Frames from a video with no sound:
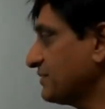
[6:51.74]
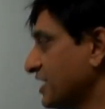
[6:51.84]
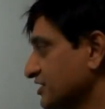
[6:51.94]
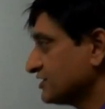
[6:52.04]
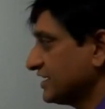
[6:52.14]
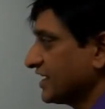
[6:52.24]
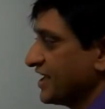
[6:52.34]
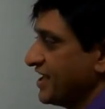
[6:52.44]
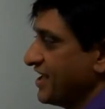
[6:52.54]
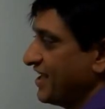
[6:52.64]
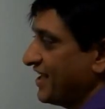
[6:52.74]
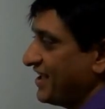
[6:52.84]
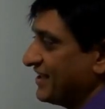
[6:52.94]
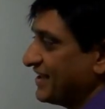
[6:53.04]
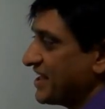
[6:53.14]
manager saying,
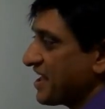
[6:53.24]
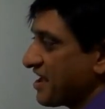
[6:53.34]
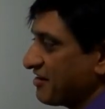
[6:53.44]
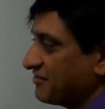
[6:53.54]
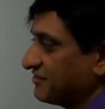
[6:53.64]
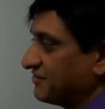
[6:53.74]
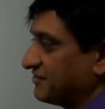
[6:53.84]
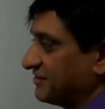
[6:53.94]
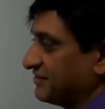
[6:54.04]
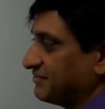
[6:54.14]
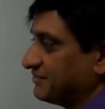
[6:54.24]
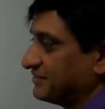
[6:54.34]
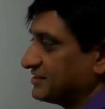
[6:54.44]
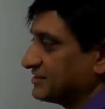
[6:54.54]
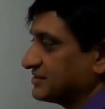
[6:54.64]
hey, can I have
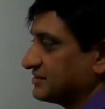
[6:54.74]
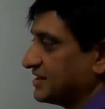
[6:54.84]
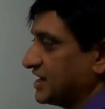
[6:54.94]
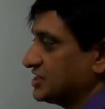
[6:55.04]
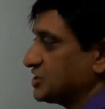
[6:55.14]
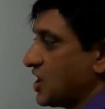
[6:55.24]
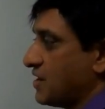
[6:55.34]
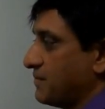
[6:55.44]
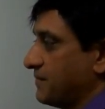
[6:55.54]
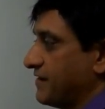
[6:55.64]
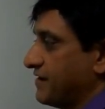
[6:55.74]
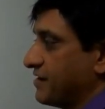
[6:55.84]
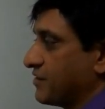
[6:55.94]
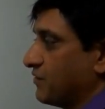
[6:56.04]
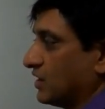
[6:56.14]
this guy Tom
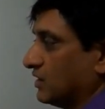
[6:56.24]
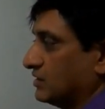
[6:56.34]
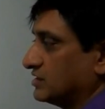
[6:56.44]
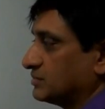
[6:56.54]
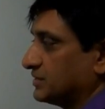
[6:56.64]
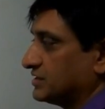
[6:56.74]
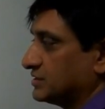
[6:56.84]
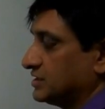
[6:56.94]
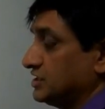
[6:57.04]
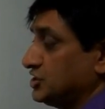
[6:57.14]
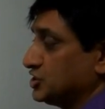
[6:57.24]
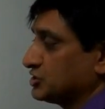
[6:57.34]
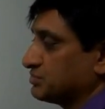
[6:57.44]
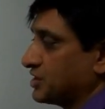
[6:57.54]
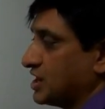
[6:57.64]
work on this prestigious
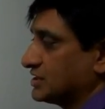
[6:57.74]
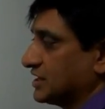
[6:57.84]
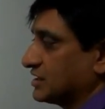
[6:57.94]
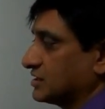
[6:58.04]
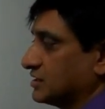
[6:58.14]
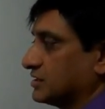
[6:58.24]
project,